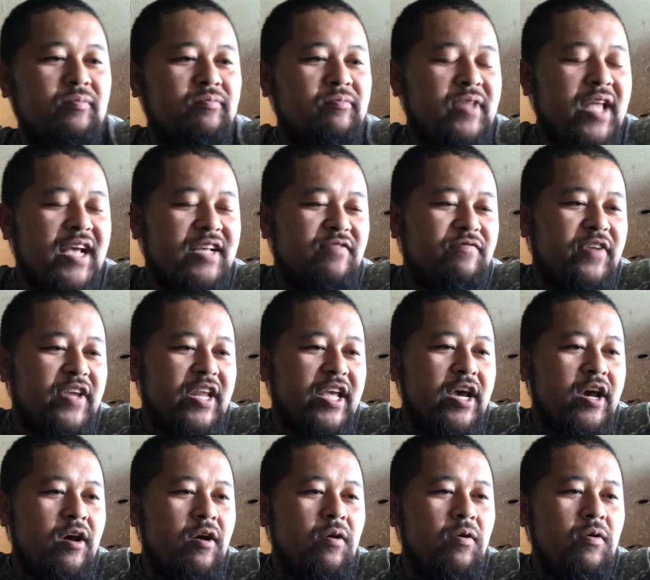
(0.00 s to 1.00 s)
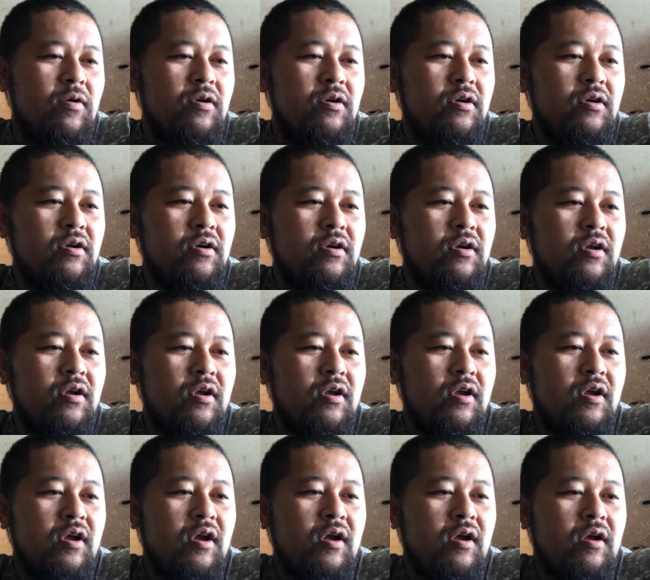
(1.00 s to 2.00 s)
Next video,
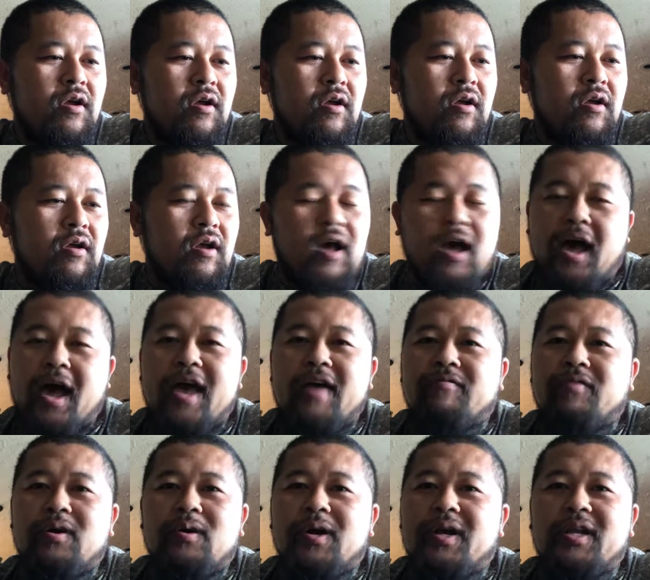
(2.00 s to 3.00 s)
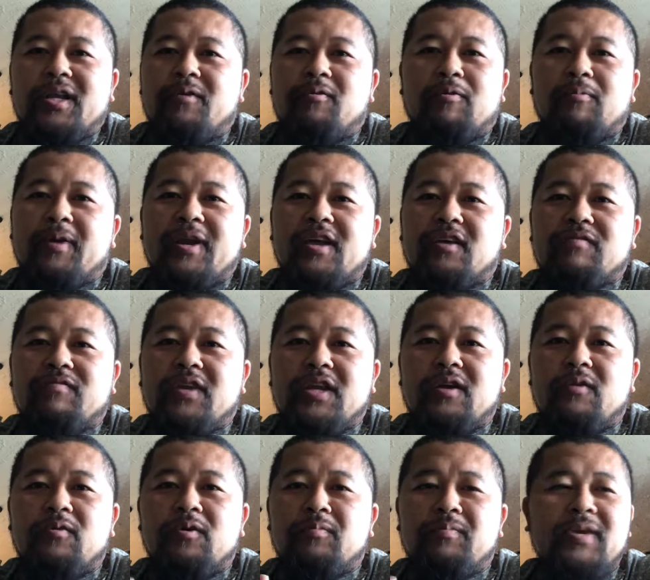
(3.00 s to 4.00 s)
I have no idea what my next
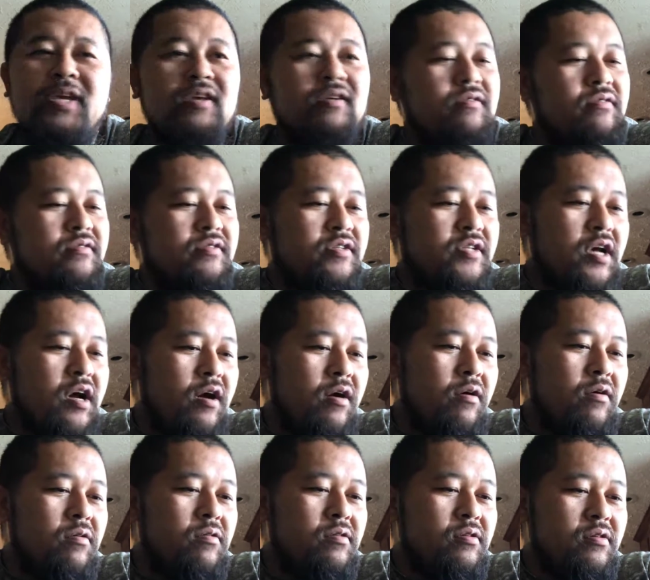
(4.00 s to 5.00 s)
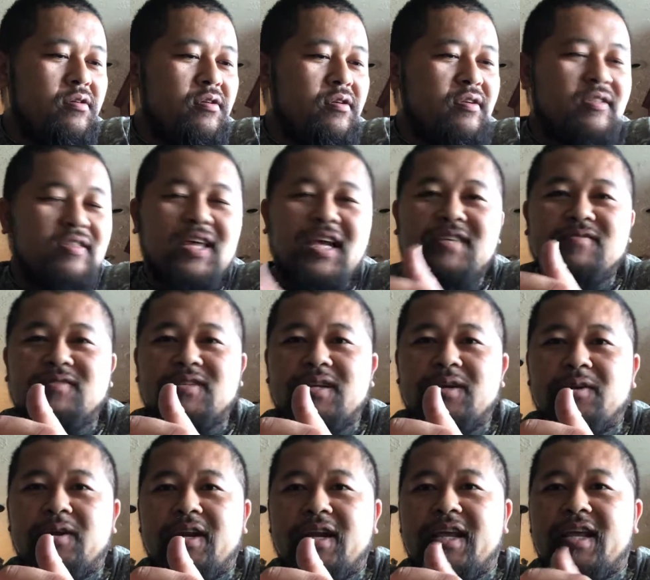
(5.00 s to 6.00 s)
video will be. So, thanks for
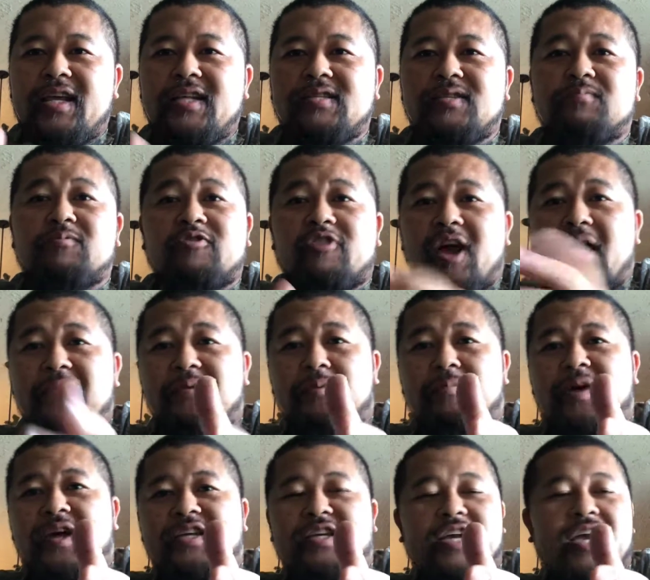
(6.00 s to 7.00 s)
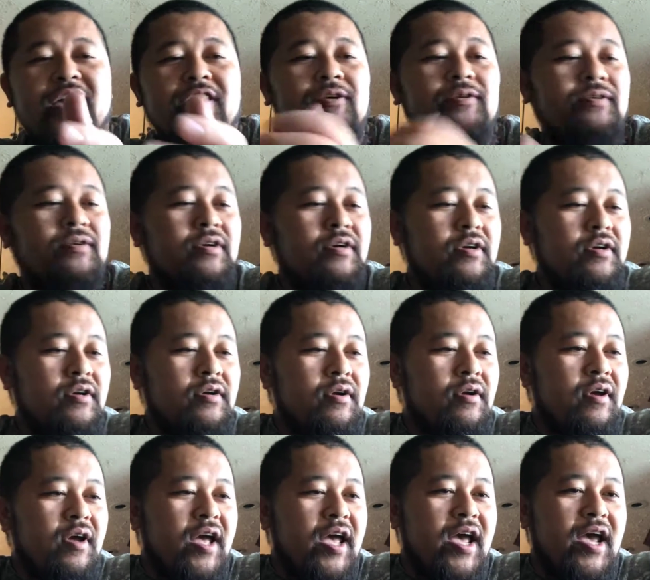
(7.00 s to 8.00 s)
tuning in. Subscribe to my channel.
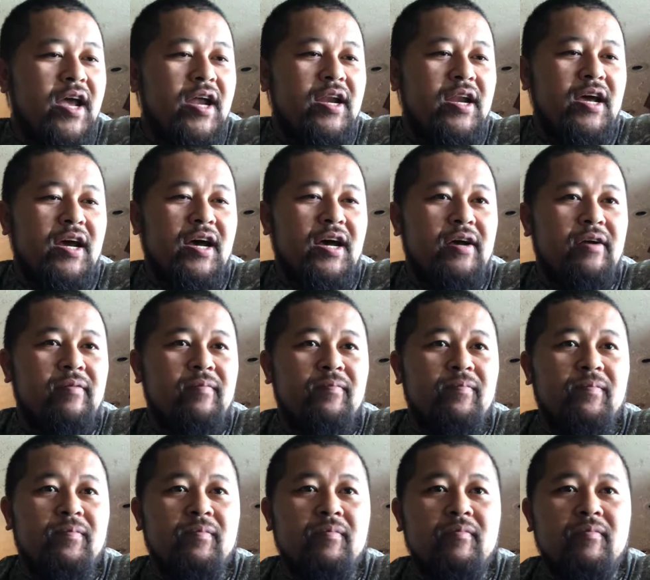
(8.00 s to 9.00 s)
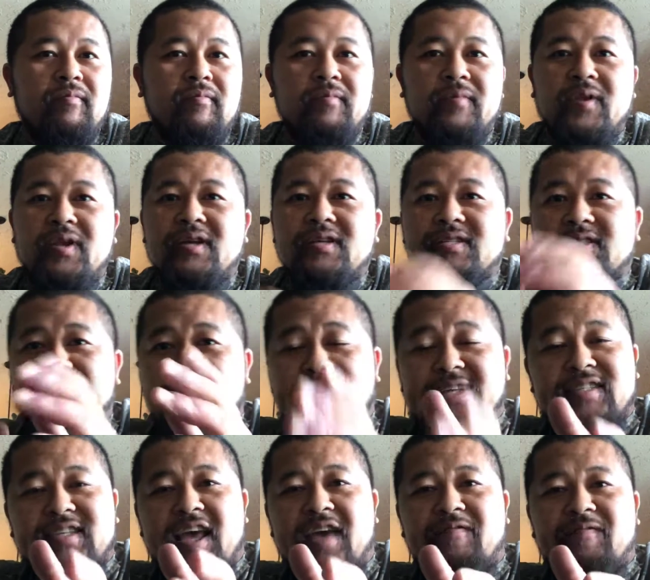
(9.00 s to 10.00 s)
And stay
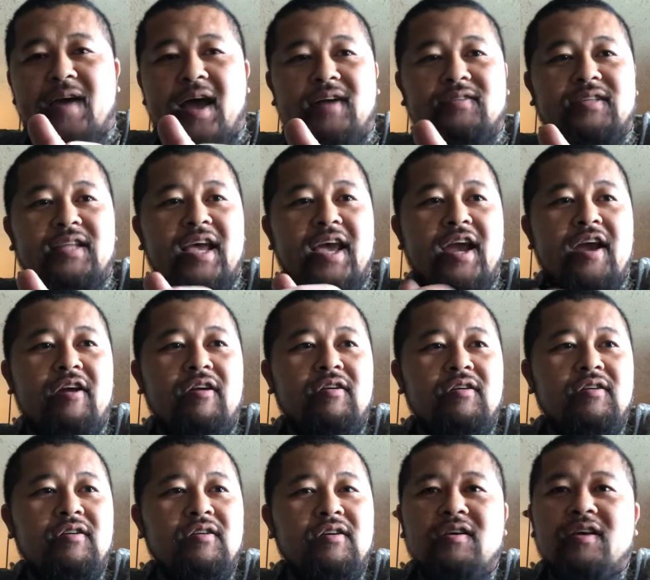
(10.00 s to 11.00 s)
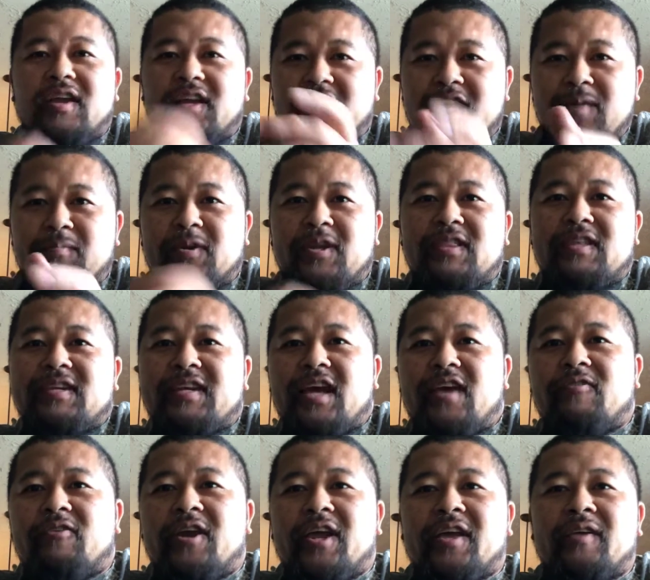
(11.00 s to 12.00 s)
safe out there. And keep it in the
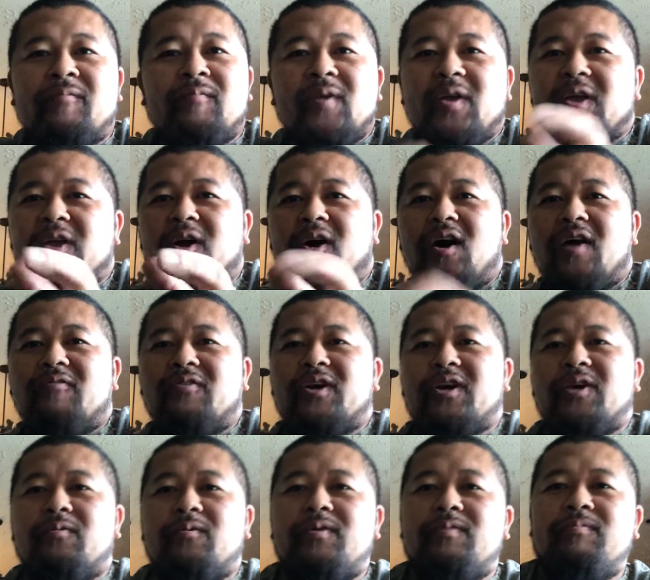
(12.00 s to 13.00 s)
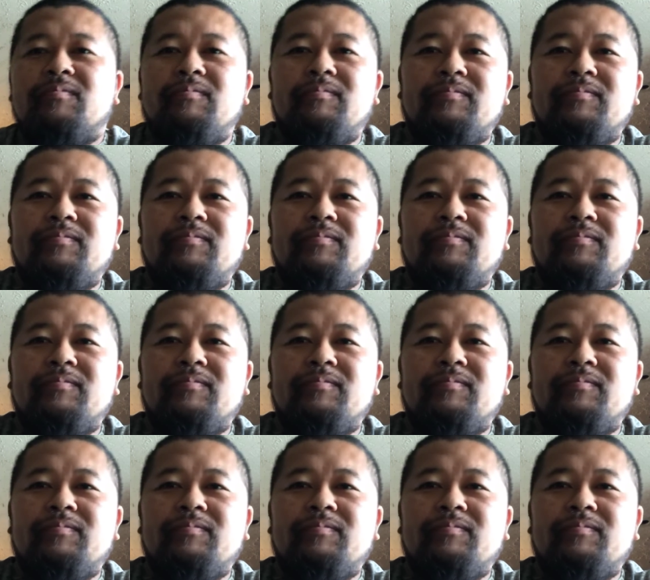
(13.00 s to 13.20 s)
10 ring. Y'all have a good one.